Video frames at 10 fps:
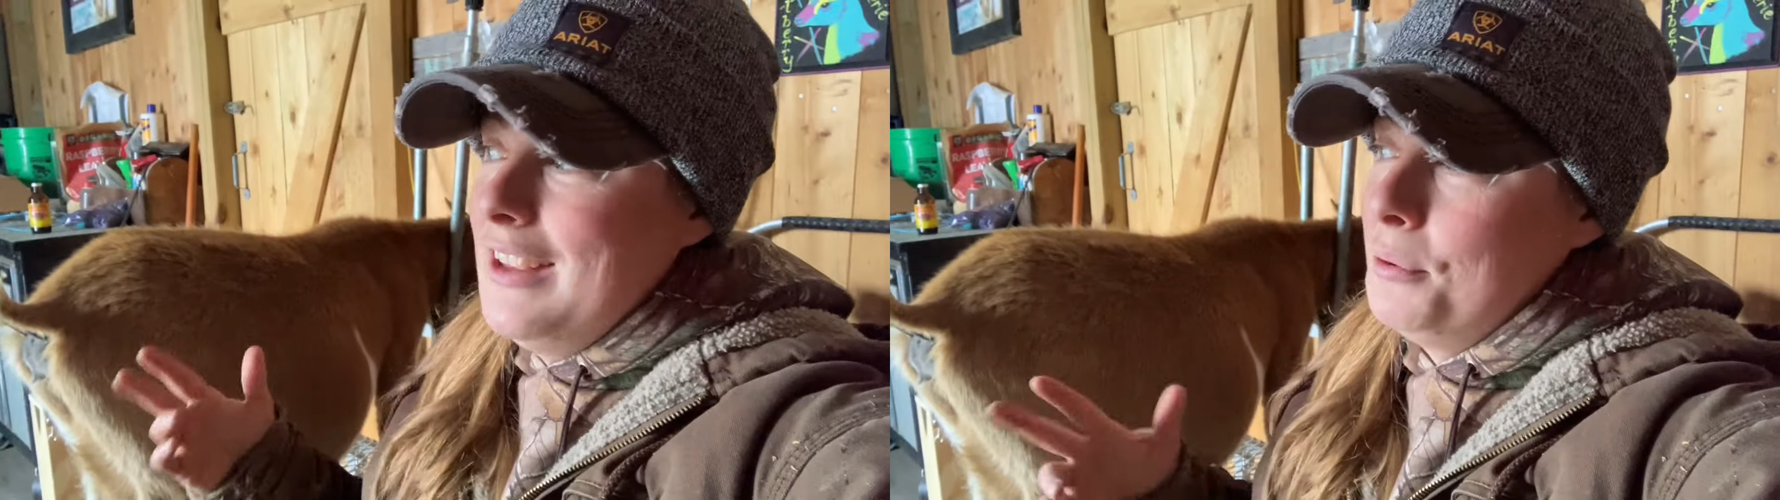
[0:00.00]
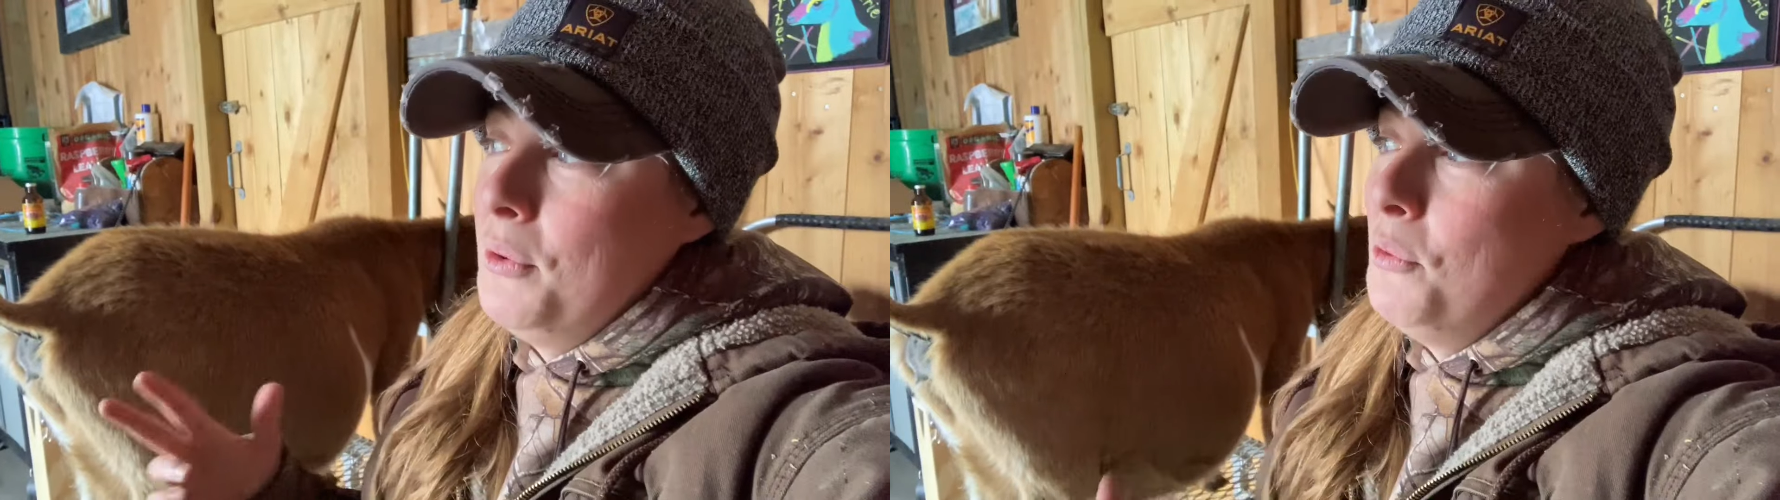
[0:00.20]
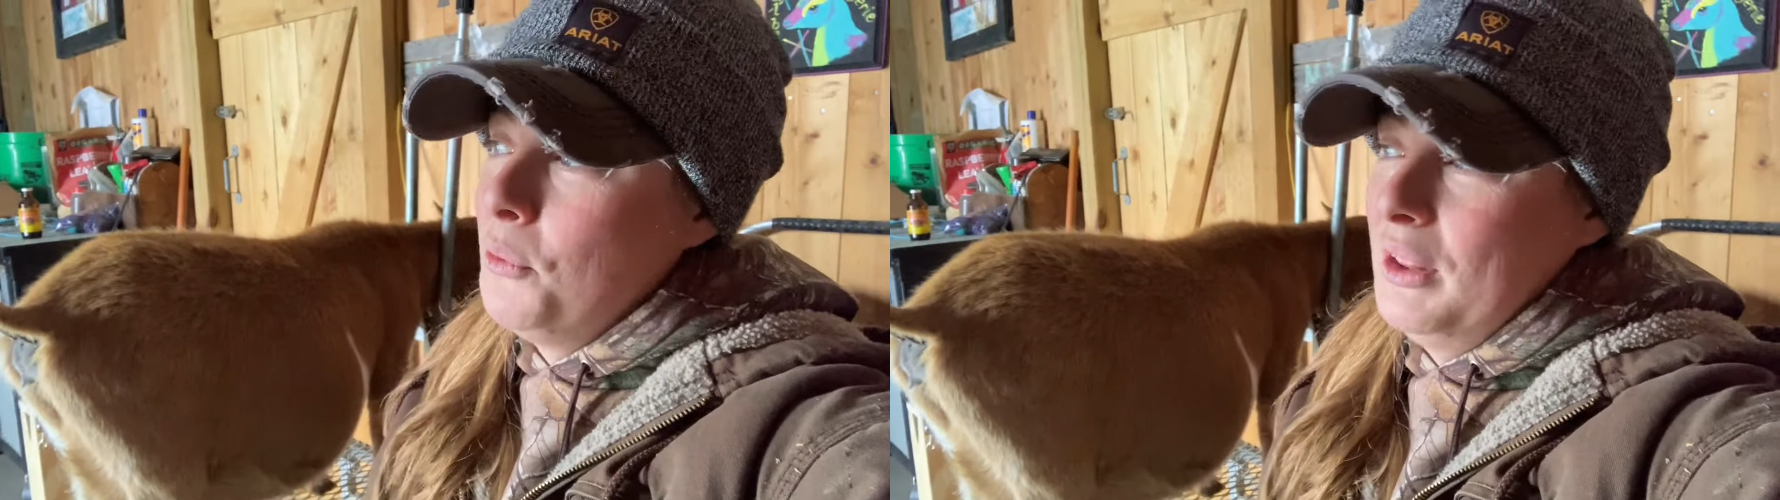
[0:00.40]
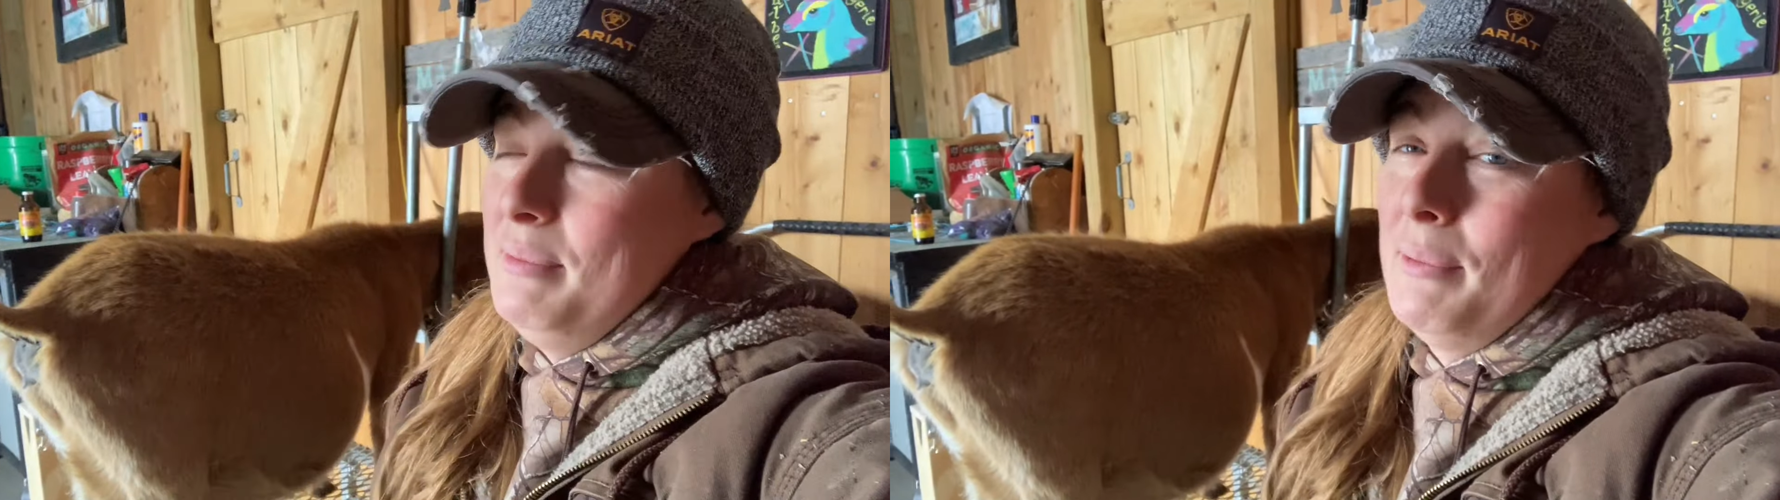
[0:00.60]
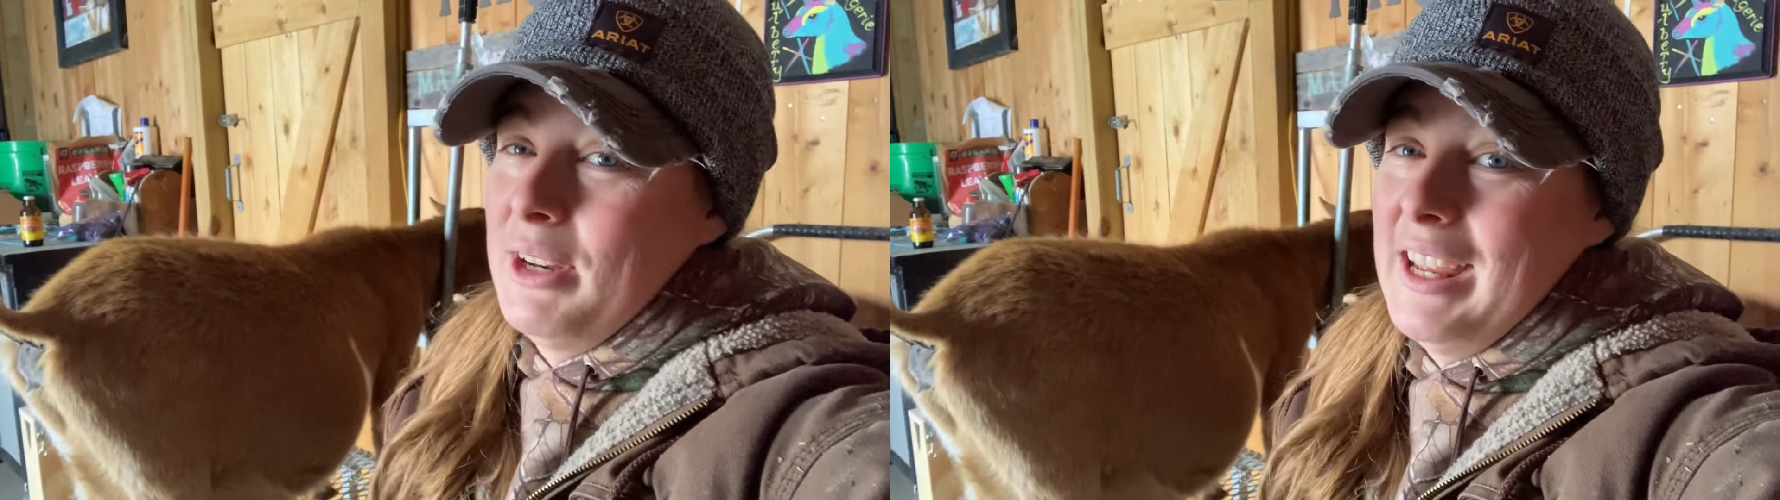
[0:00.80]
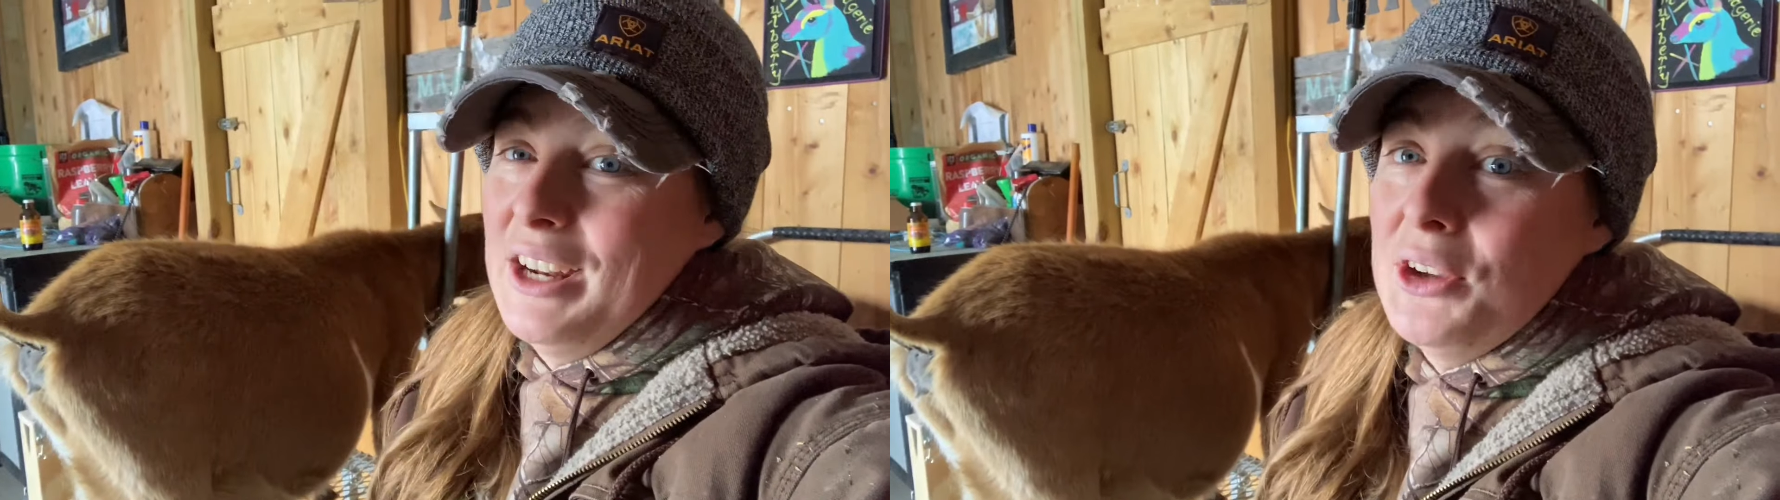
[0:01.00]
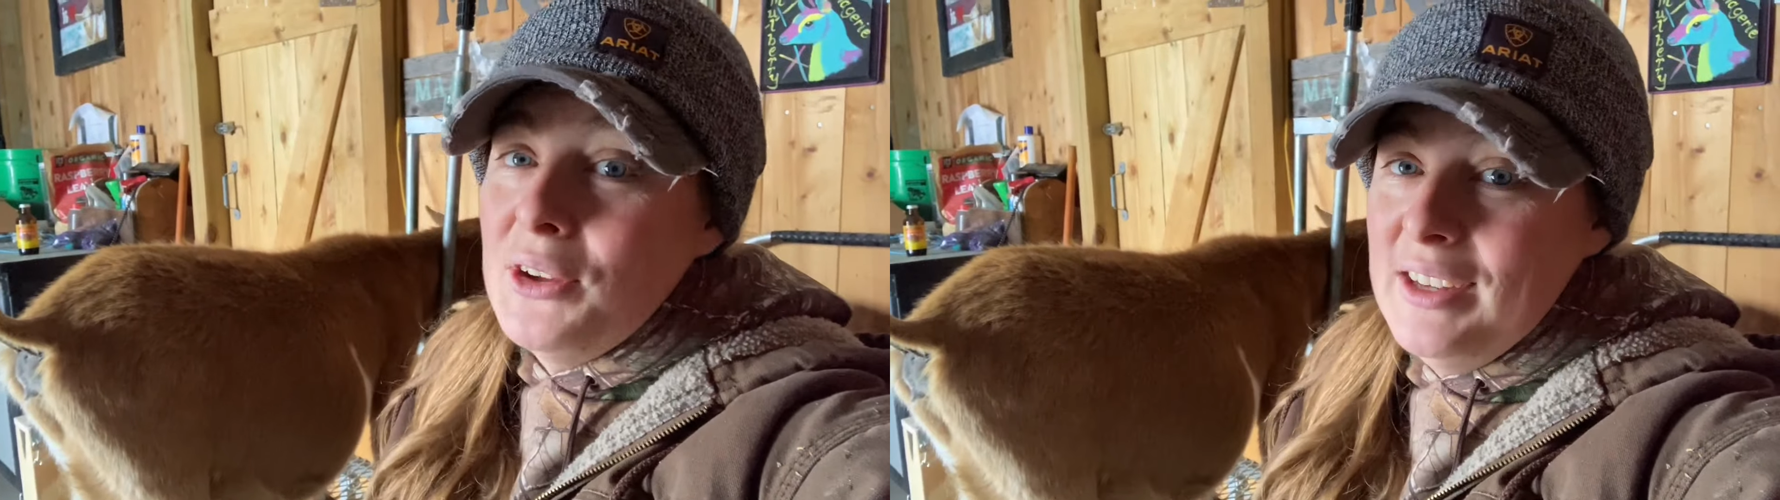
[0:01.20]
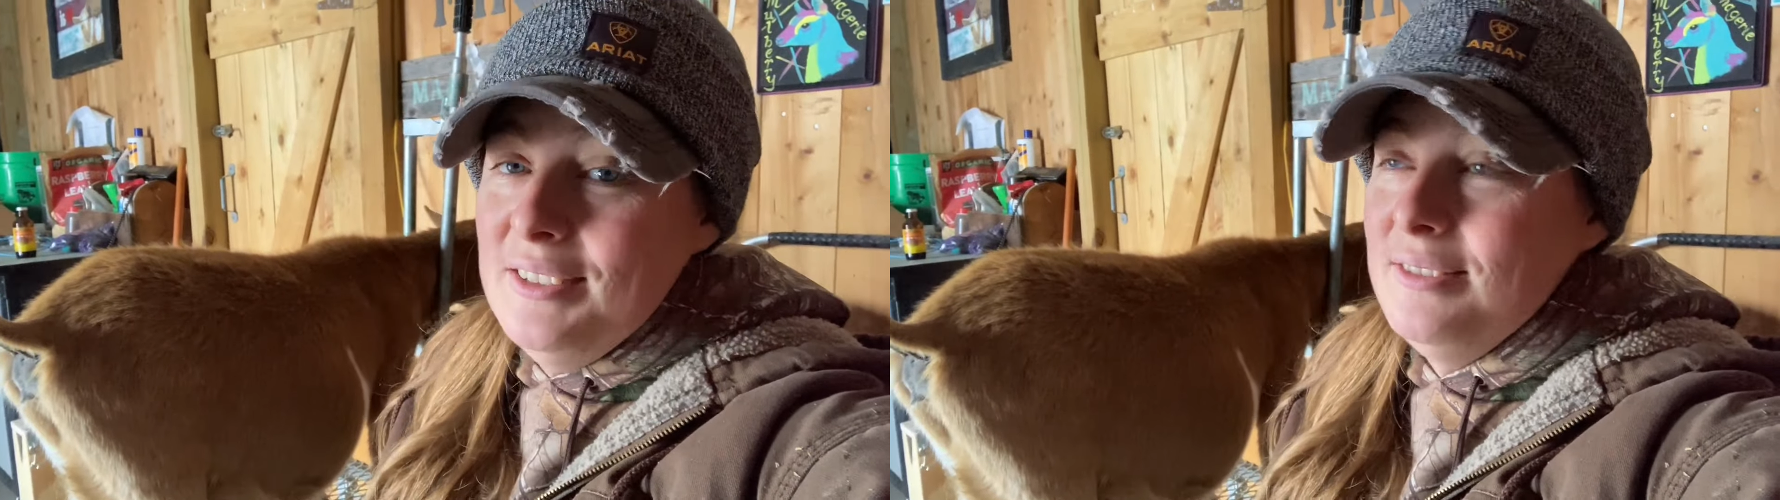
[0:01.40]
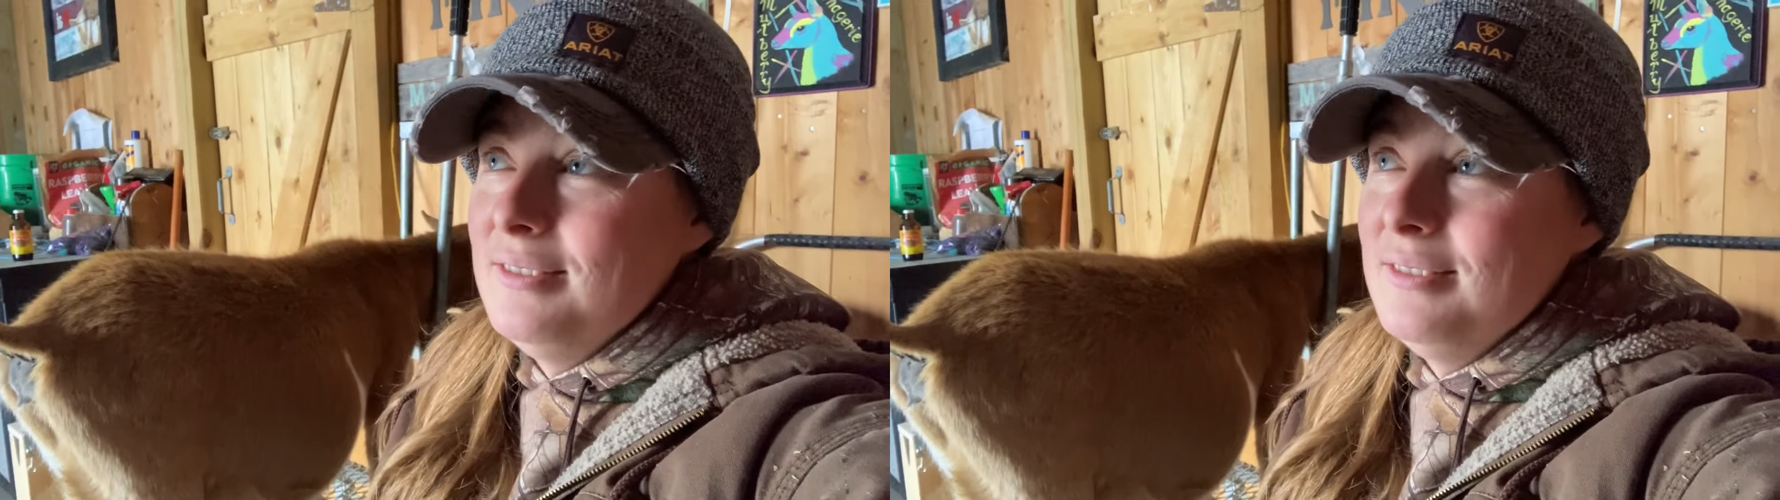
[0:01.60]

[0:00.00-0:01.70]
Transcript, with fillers: but we won't really be able to get a good